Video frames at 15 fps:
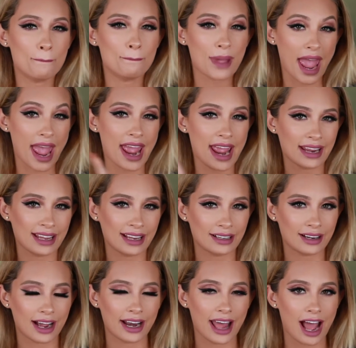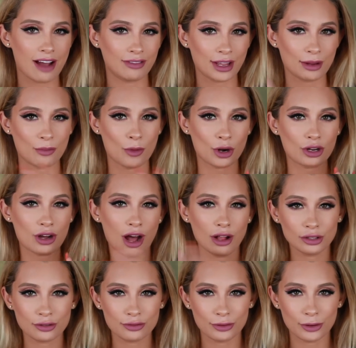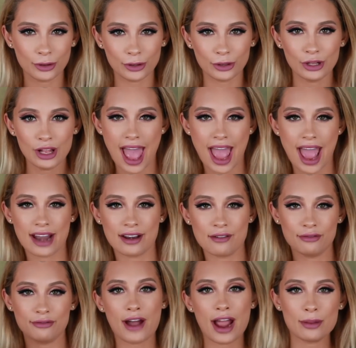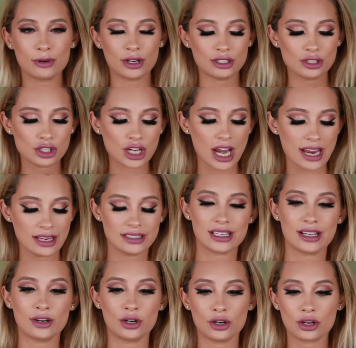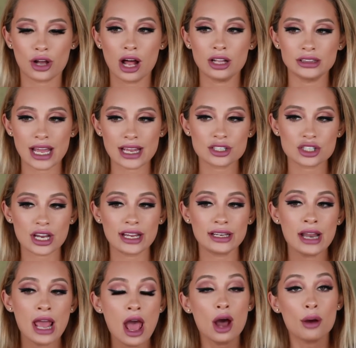bang and kind of have like more colorful and vibrant different shades in her collection